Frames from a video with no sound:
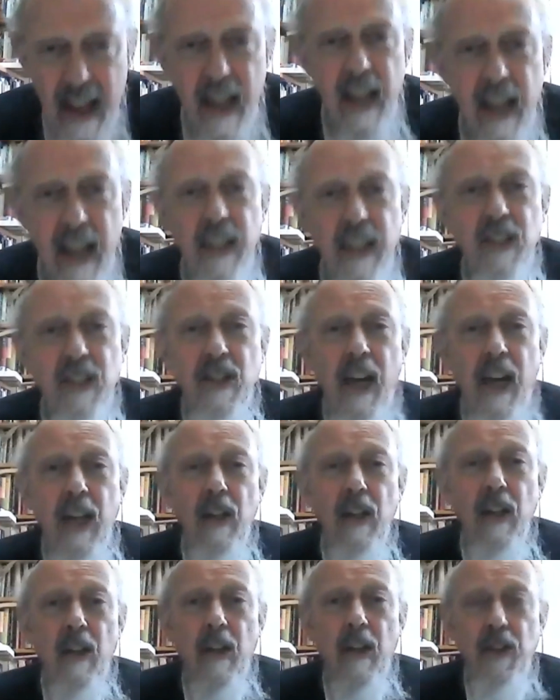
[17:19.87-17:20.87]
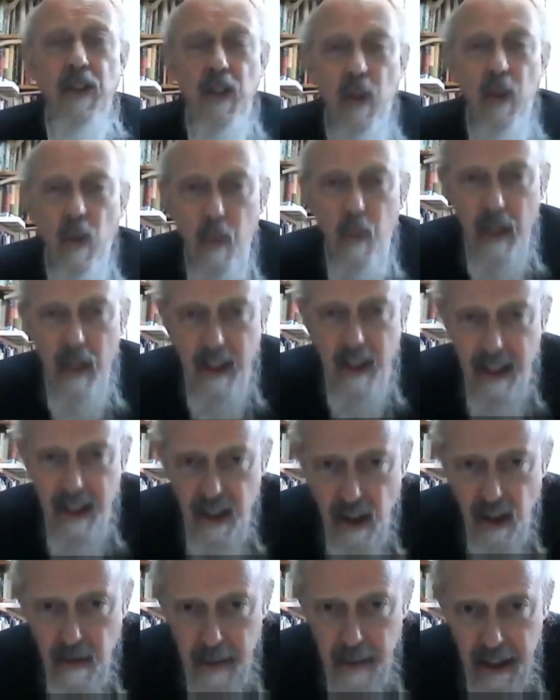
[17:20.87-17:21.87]
Is psychological
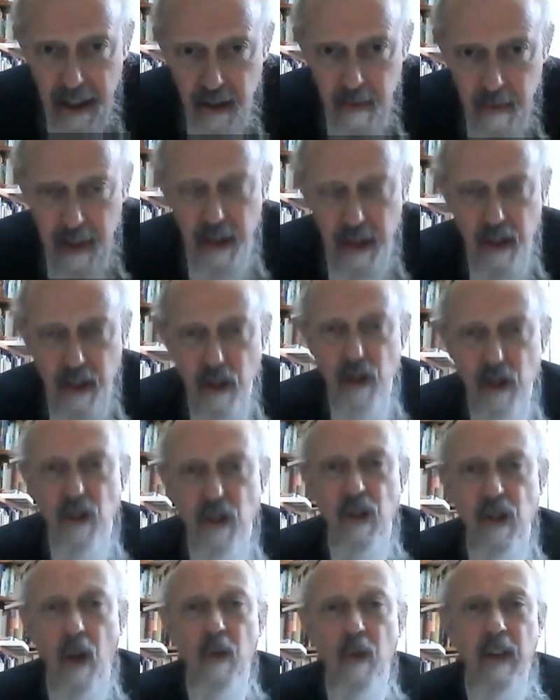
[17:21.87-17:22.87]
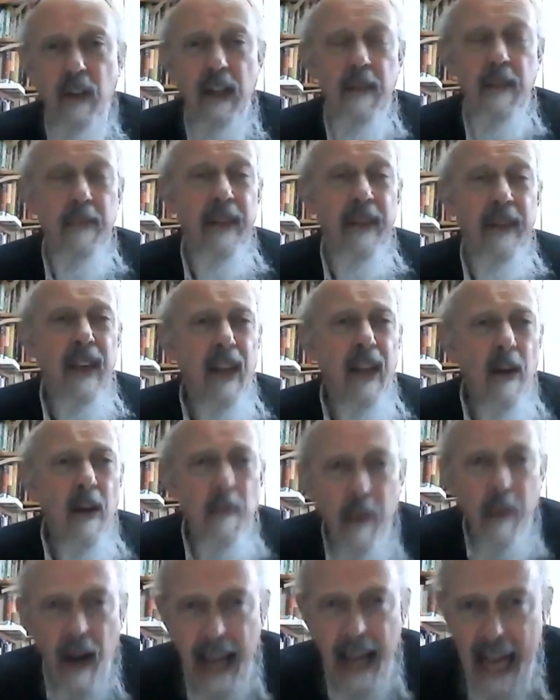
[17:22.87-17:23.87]
wellness measured solely
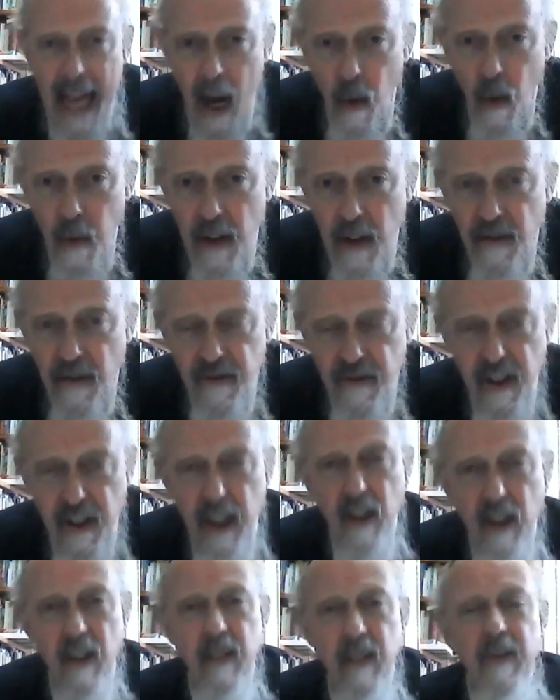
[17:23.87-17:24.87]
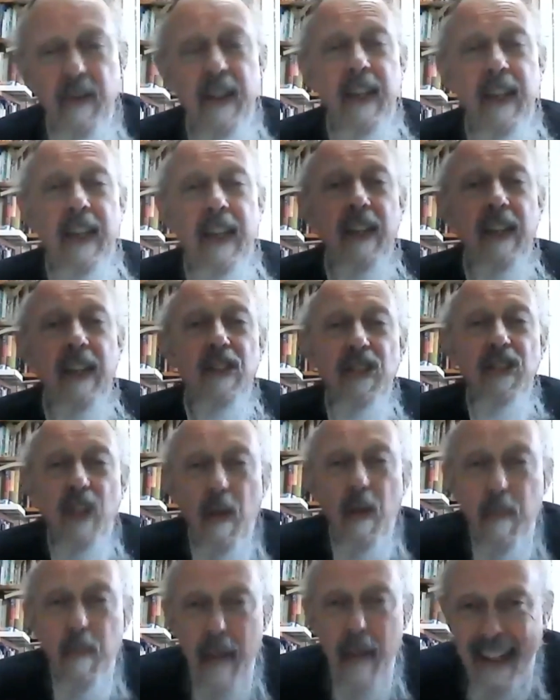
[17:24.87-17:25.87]
by how we feel in the
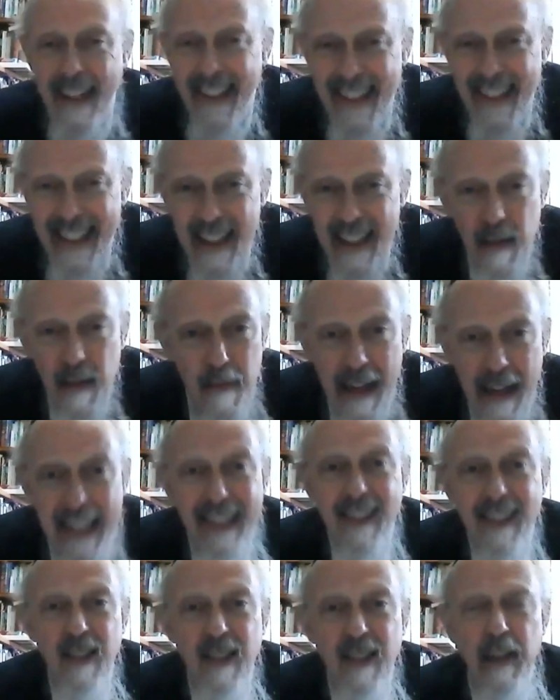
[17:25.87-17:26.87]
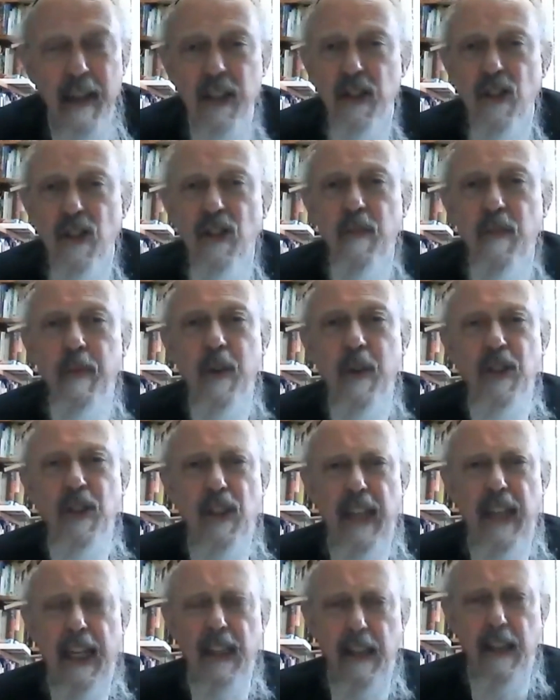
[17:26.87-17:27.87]
somatic and the mental dimensions of
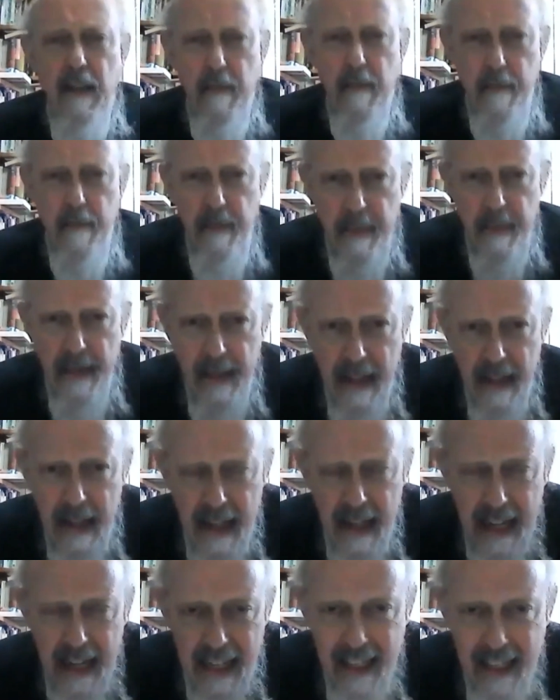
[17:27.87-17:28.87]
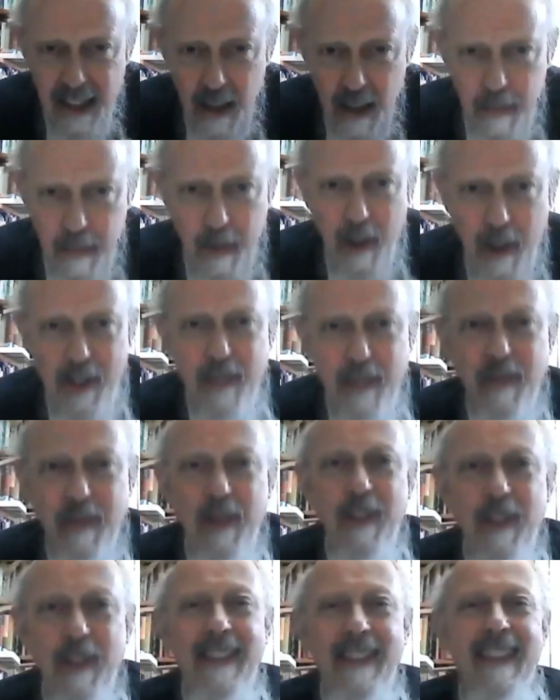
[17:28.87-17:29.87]
personality? Is it
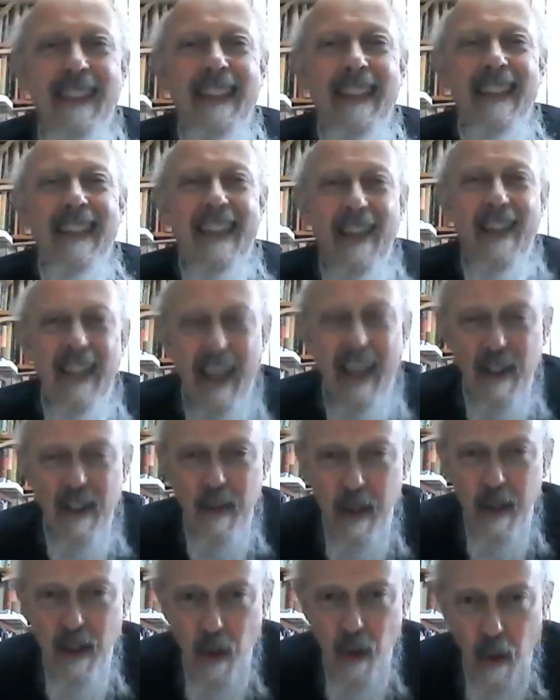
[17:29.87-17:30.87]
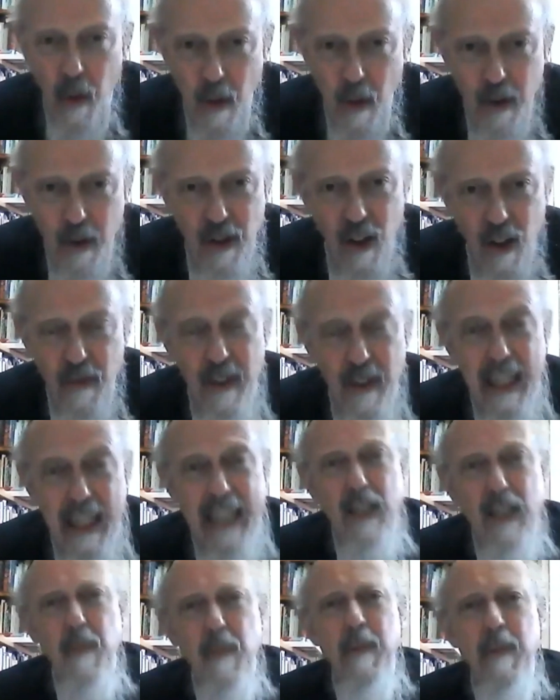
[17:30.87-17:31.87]
possible, in other words, also for there
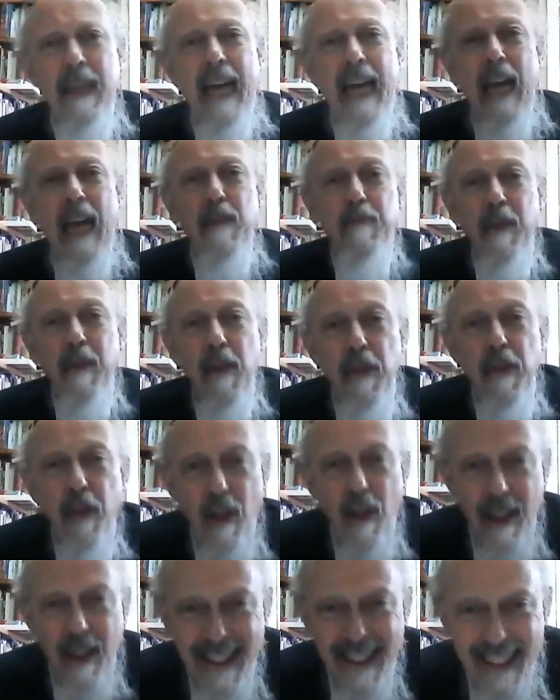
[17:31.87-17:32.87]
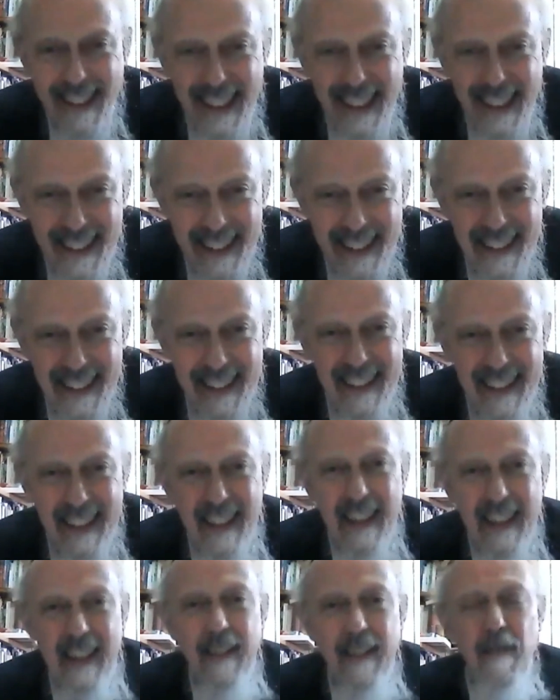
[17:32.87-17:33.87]
to be a pathology
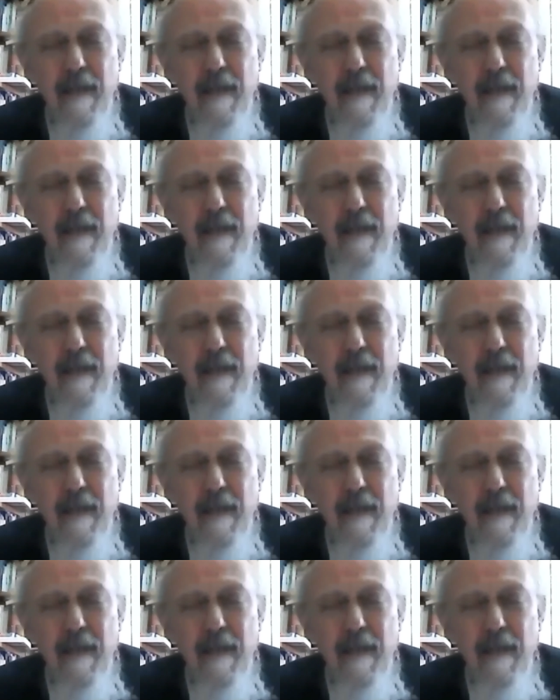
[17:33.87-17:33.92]
if